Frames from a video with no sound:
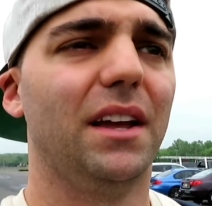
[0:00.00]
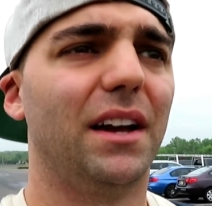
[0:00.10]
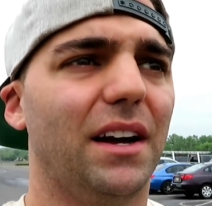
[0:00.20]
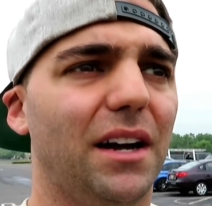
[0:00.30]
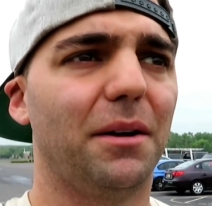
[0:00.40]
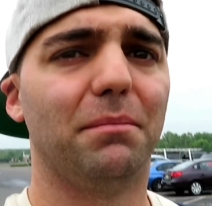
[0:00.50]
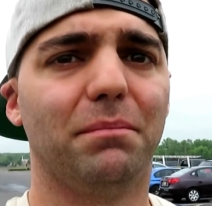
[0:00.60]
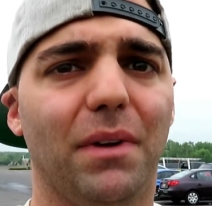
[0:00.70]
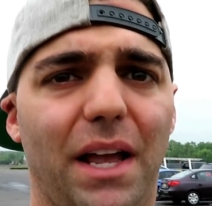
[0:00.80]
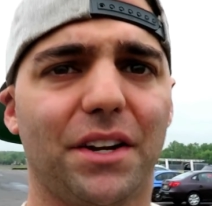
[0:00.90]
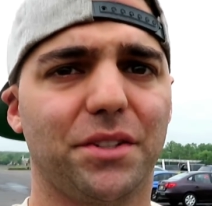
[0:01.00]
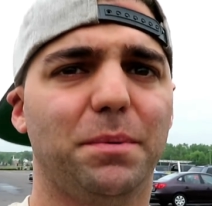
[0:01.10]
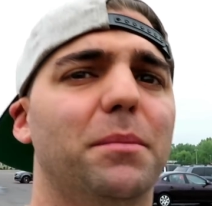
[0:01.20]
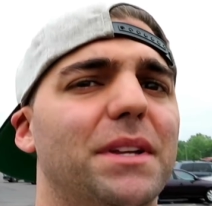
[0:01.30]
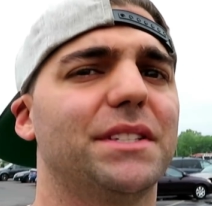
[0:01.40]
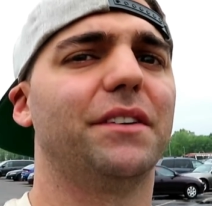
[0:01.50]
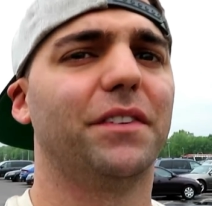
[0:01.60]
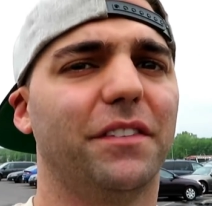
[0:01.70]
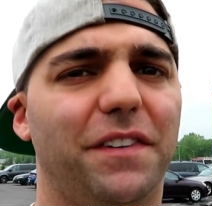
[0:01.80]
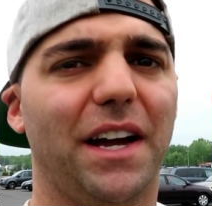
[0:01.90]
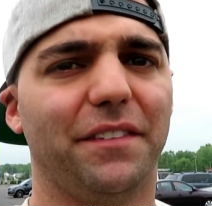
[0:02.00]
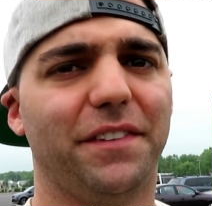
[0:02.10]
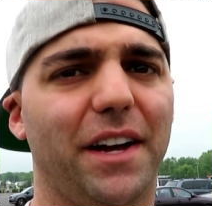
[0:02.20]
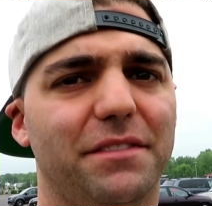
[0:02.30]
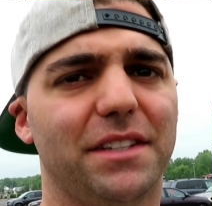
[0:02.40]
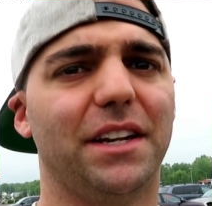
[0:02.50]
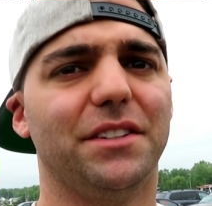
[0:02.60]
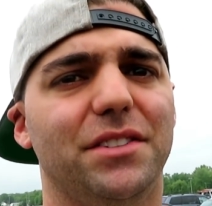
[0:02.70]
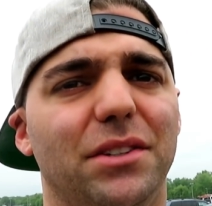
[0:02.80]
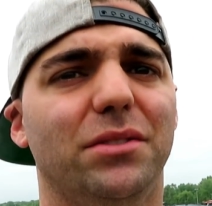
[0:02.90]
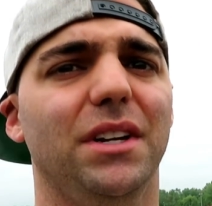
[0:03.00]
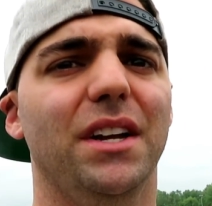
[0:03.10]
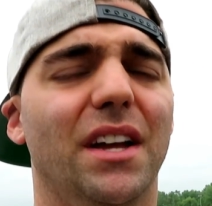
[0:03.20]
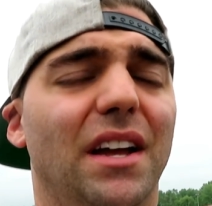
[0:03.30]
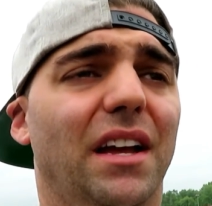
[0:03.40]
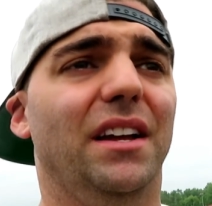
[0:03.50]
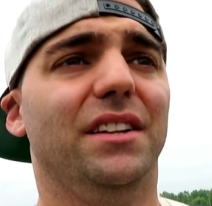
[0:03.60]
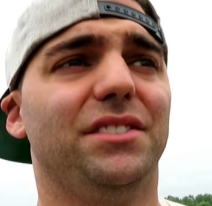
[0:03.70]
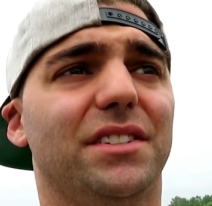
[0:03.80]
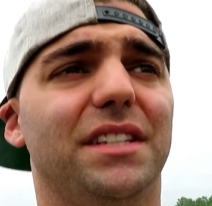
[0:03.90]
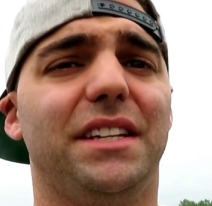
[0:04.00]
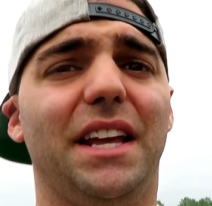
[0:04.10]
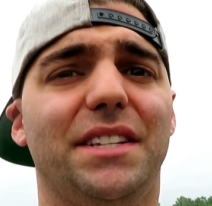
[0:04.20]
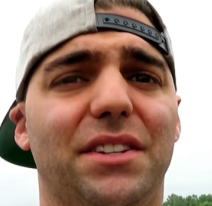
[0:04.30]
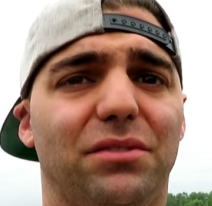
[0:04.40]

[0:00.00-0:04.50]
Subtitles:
I actually put myself on the 5-5 today too, just in case it